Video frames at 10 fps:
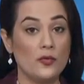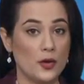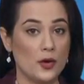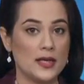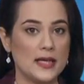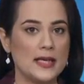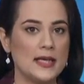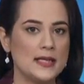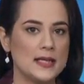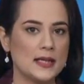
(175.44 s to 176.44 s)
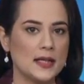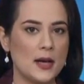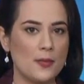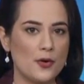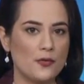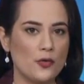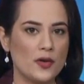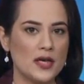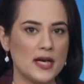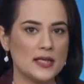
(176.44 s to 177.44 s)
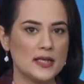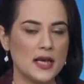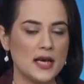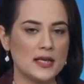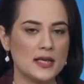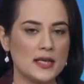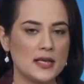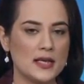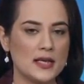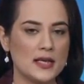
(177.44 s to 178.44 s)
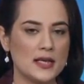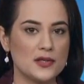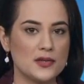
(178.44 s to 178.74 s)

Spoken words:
Moving on, in India, the number of COVID-19 cases has